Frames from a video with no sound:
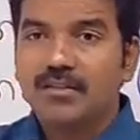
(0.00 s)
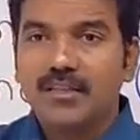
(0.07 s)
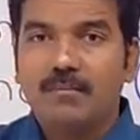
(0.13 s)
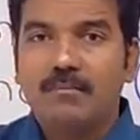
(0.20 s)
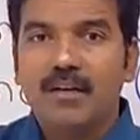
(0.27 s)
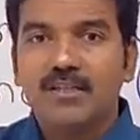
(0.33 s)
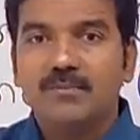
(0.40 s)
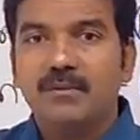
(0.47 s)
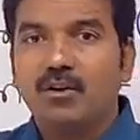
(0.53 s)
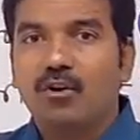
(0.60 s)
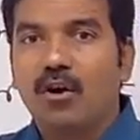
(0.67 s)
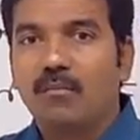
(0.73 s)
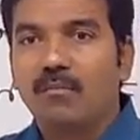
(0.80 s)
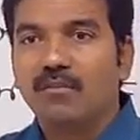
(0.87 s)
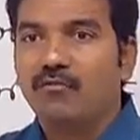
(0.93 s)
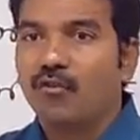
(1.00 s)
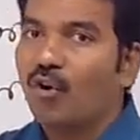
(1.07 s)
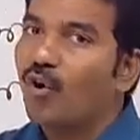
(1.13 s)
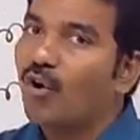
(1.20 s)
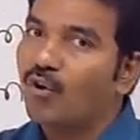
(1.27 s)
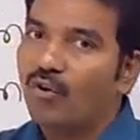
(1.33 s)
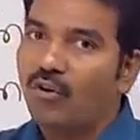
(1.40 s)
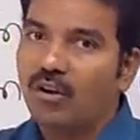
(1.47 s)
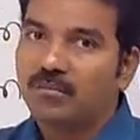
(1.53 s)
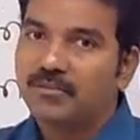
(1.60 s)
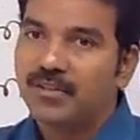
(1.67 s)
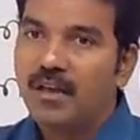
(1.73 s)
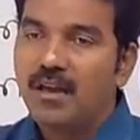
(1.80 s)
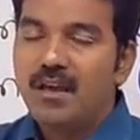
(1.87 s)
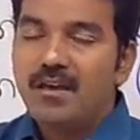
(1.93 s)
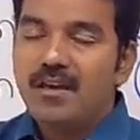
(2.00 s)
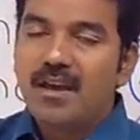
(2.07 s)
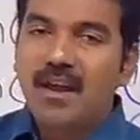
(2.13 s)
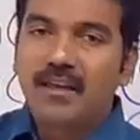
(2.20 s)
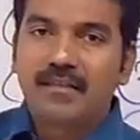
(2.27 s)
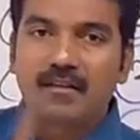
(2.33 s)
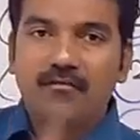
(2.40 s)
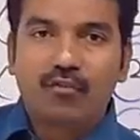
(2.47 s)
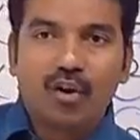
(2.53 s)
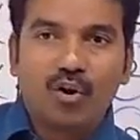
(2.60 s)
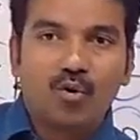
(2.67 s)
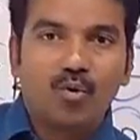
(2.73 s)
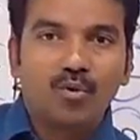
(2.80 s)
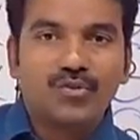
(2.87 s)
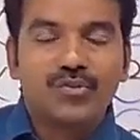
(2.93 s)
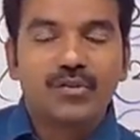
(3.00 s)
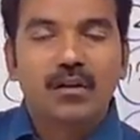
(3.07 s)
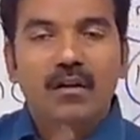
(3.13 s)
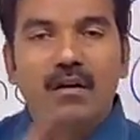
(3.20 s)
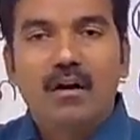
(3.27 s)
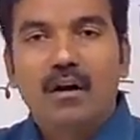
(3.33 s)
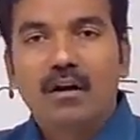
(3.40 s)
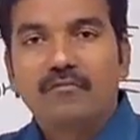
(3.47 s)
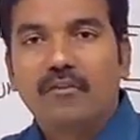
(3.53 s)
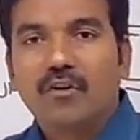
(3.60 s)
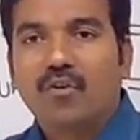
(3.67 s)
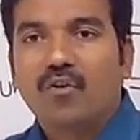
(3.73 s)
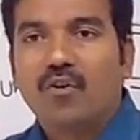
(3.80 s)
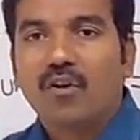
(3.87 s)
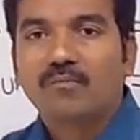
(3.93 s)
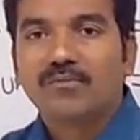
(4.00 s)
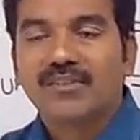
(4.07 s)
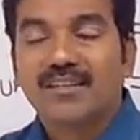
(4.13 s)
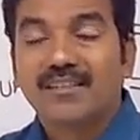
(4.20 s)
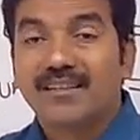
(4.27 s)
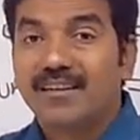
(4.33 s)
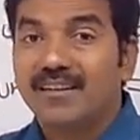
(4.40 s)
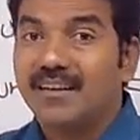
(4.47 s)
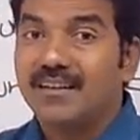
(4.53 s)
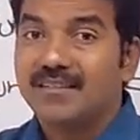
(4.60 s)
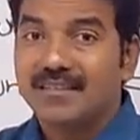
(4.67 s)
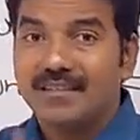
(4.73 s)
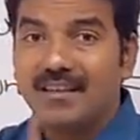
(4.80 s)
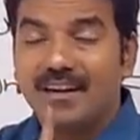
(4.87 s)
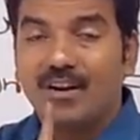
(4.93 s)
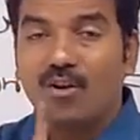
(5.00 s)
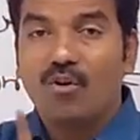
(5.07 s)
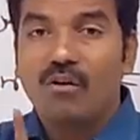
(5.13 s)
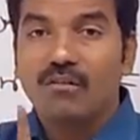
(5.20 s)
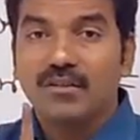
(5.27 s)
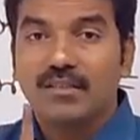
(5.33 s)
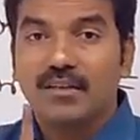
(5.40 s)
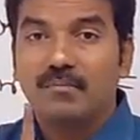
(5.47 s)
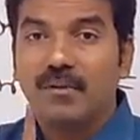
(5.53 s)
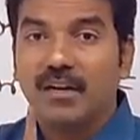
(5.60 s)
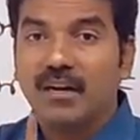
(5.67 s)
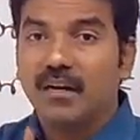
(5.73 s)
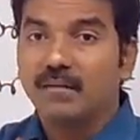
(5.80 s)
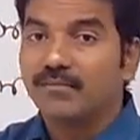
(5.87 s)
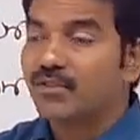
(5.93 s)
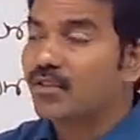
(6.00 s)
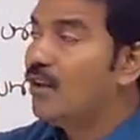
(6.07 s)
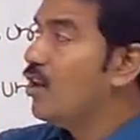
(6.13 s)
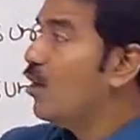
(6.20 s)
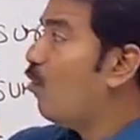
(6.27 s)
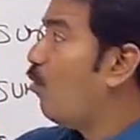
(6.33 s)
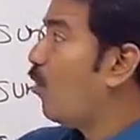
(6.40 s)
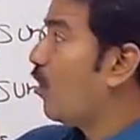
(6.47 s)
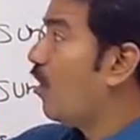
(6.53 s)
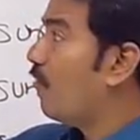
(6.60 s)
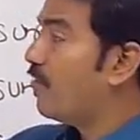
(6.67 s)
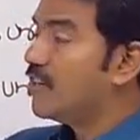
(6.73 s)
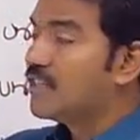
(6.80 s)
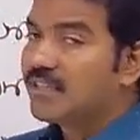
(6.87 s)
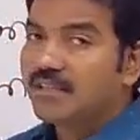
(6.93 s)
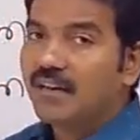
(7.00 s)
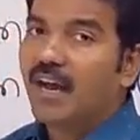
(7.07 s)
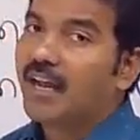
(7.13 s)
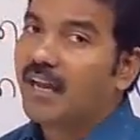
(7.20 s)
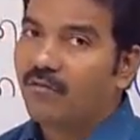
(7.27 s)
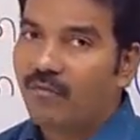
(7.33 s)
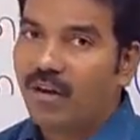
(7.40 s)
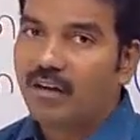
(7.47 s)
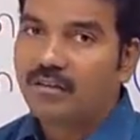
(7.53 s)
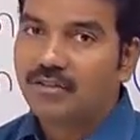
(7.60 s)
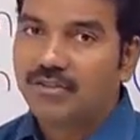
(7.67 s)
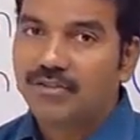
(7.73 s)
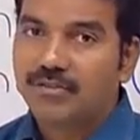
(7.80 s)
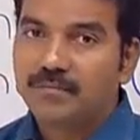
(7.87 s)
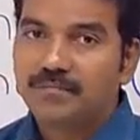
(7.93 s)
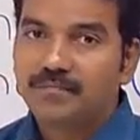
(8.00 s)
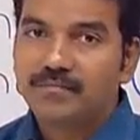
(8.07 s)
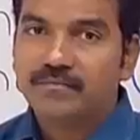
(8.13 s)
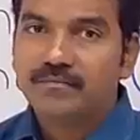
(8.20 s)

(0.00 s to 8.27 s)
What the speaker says: or sum must be common for all columns. Either for rows or for columns. In that case, that constant becomes one of its eigenvalues.